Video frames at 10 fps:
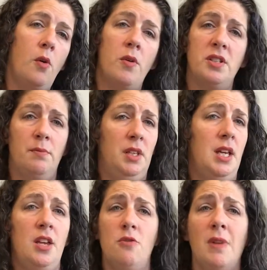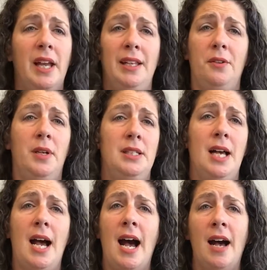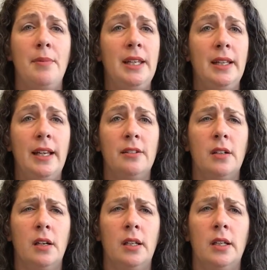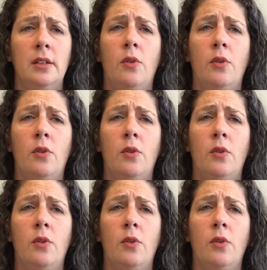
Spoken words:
or something that you might do as a hobby later on,